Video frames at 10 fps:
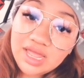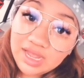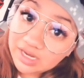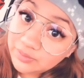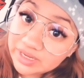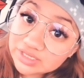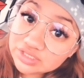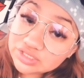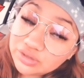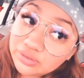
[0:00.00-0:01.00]
Anyways,
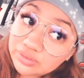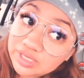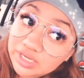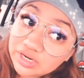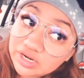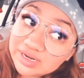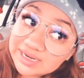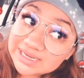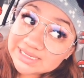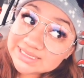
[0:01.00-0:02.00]
so here
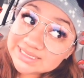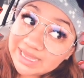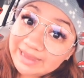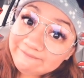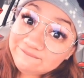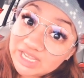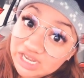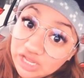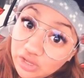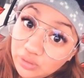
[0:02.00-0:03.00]
is a
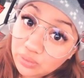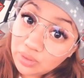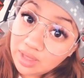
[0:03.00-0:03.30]
video